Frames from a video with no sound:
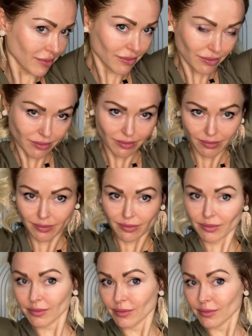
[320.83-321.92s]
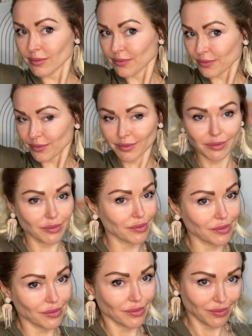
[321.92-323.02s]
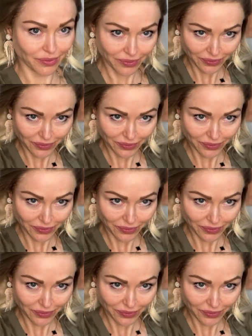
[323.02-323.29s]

it's all possible with Roxy.